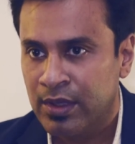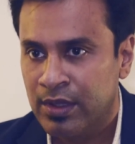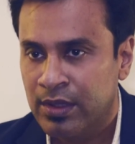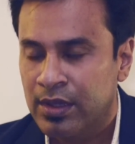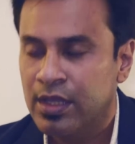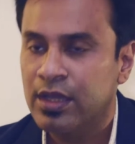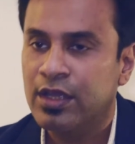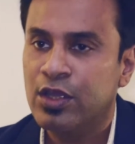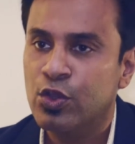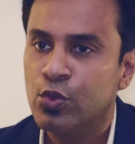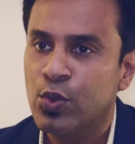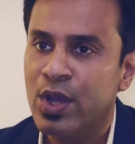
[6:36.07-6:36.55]

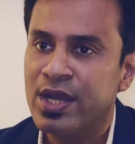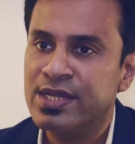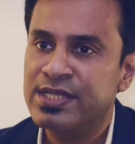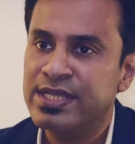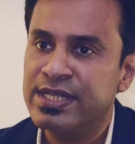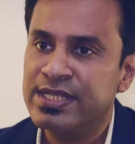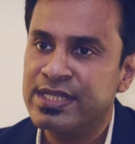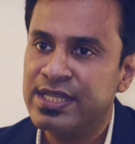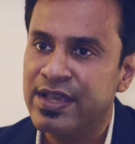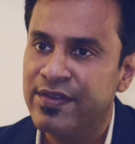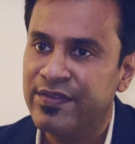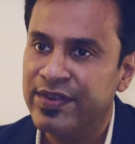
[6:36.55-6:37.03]
The
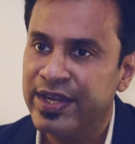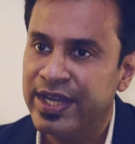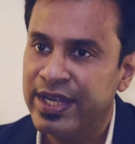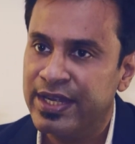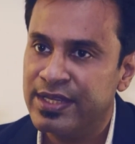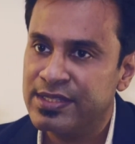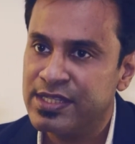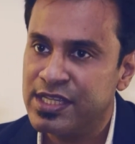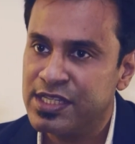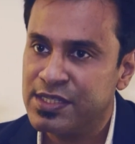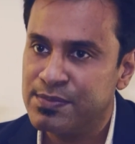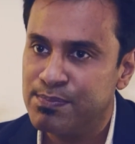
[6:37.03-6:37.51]
QR678
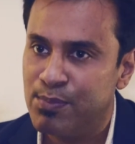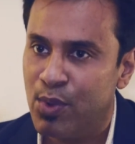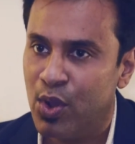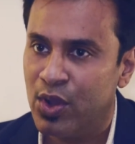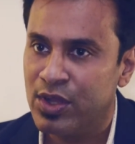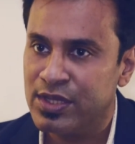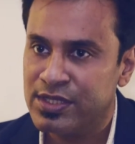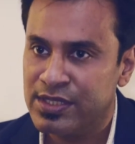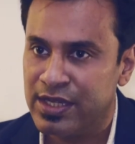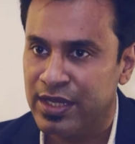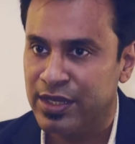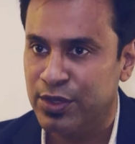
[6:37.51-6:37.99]
is a
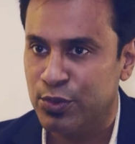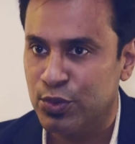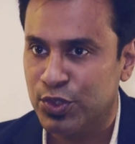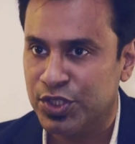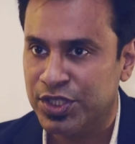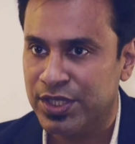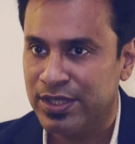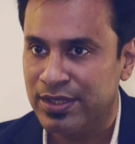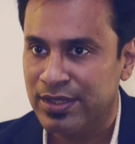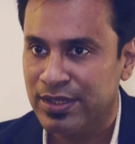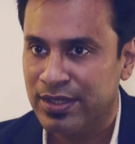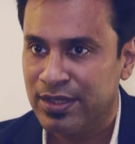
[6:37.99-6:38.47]
small
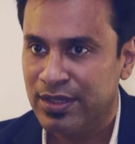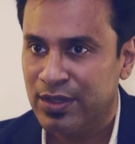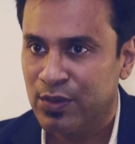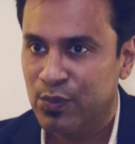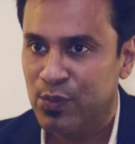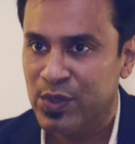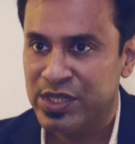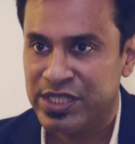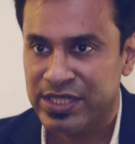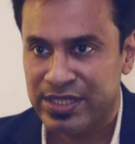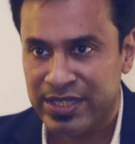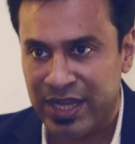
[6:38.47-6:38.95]
solution
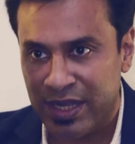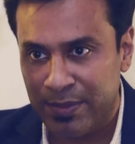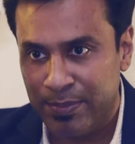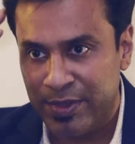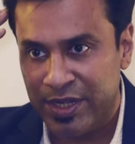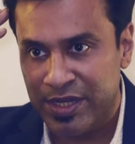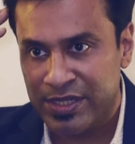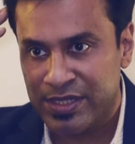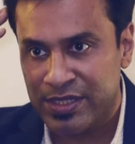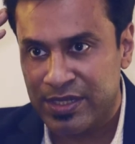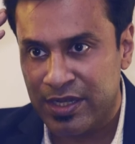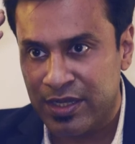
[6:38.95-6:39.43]
which is
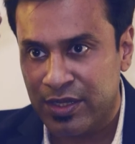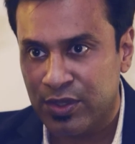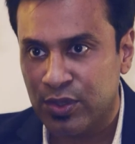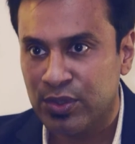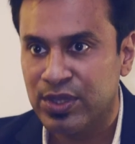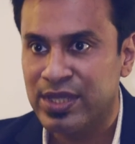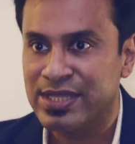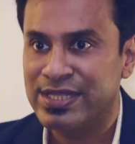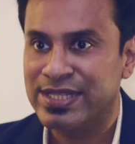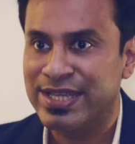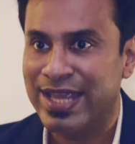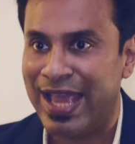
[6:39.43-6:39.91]
administered to
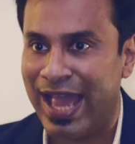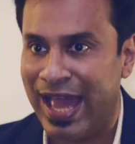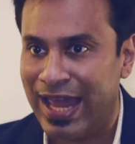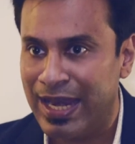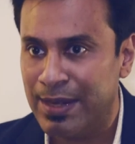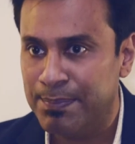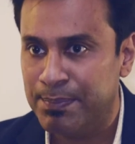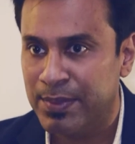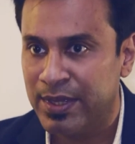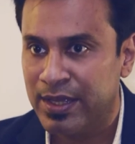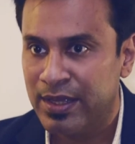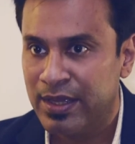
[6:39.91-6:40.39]
the
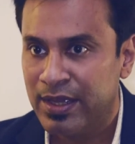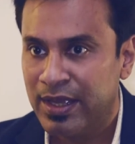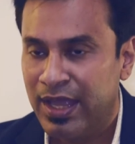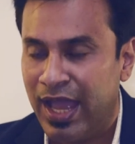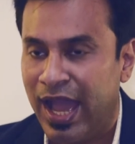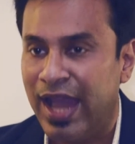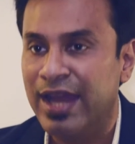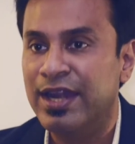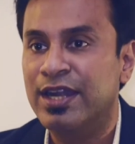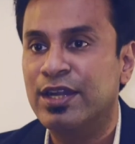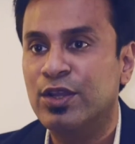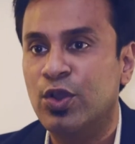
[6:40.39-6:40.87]
scalp
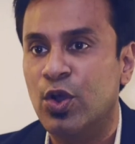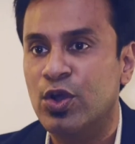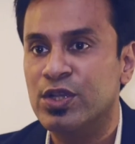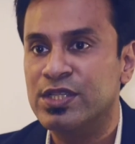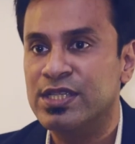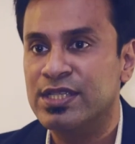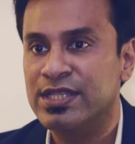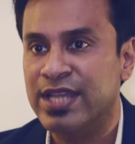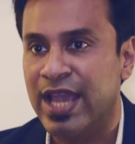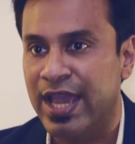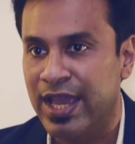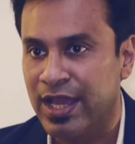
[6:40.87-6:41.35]
and it
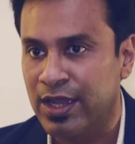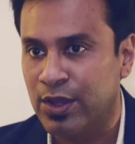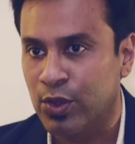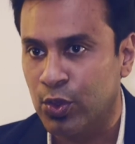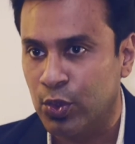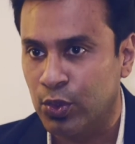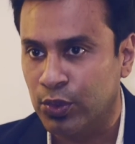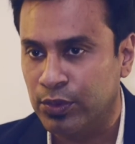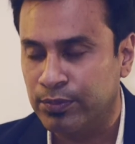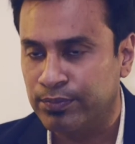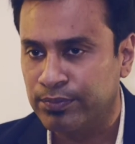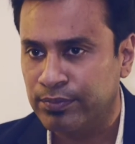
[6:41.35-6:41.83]
causes hair
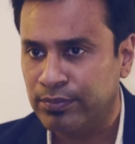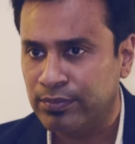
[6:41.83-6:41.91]
growth.